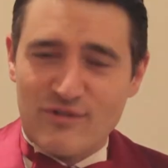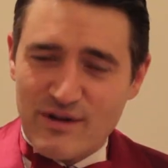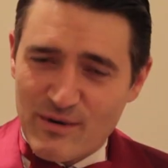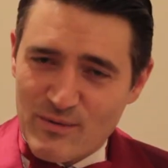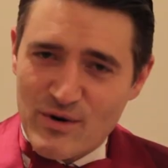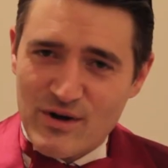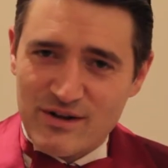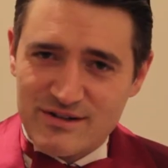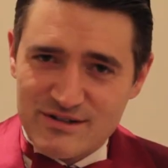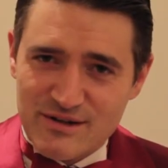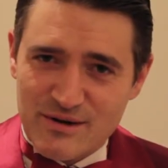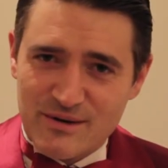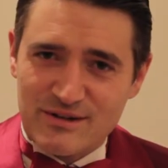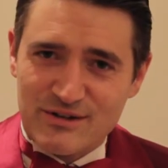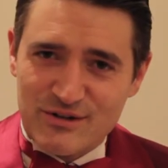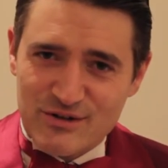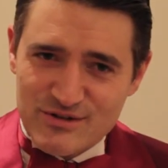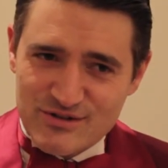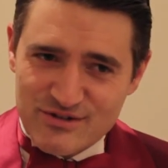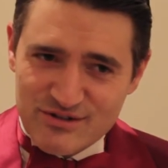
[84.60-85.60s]
Three words I would
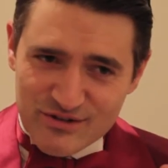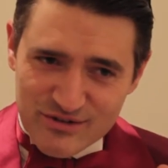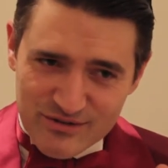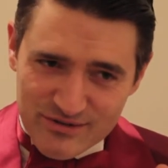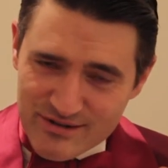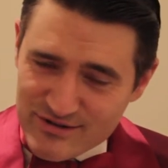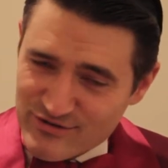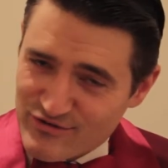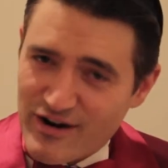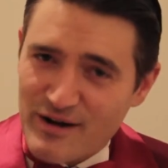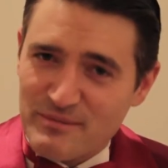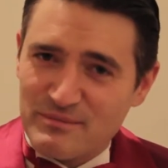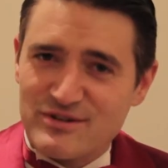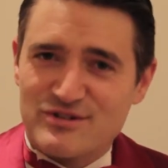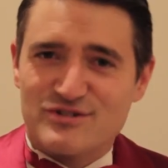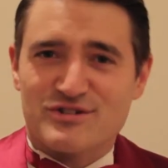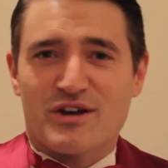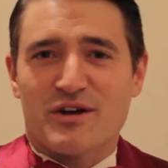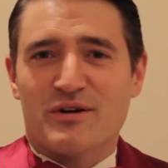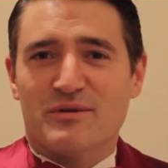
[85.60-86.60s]
use to describe
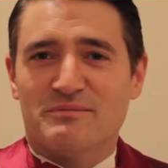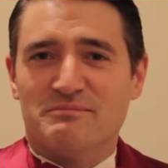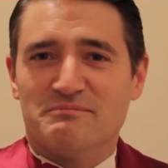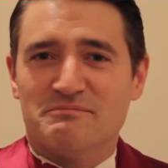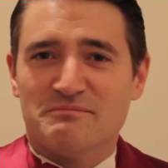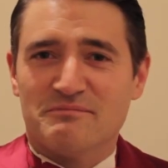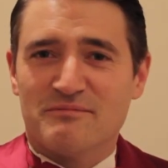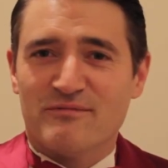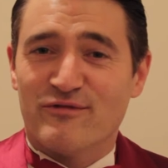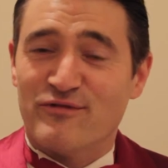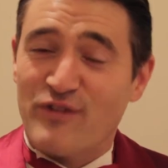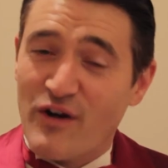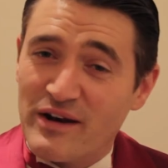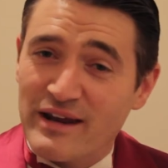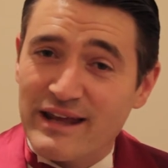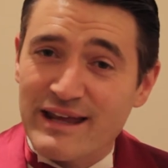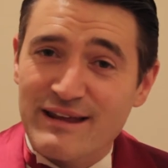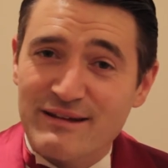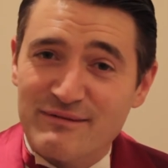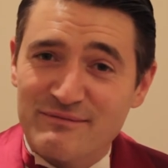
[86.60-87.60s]
this show:
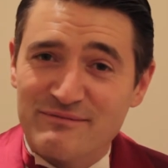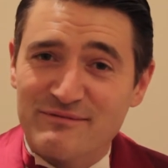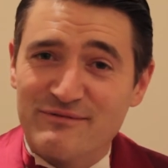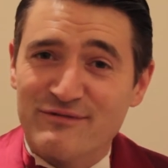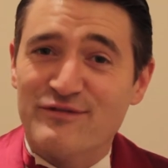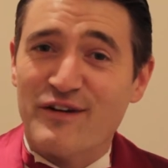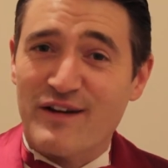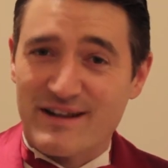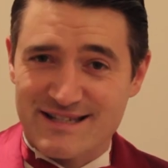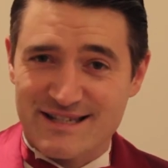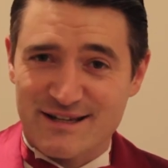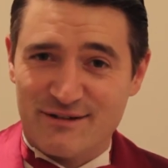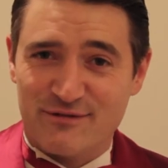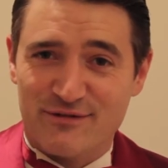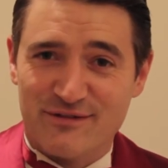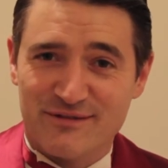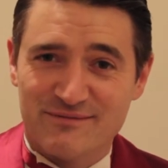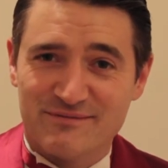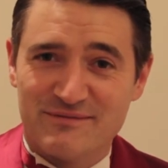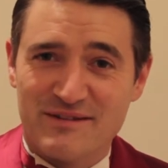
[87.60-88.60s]
funny,
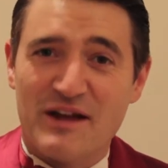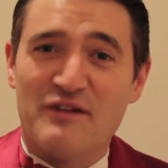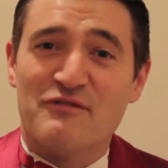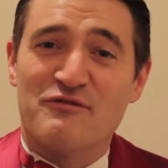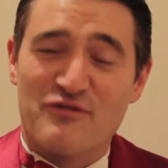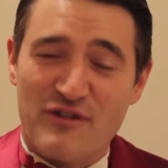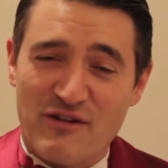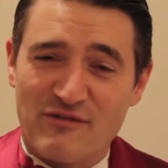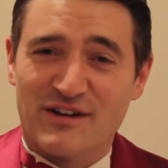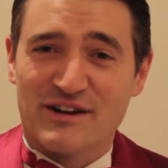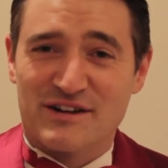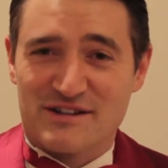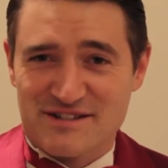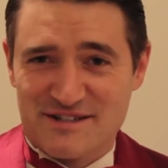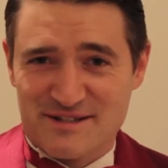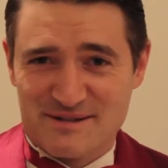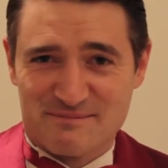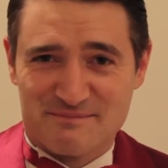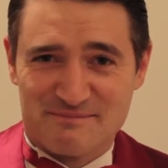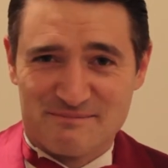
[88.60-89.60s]
festive, and
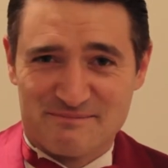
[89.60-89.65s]
frivolous.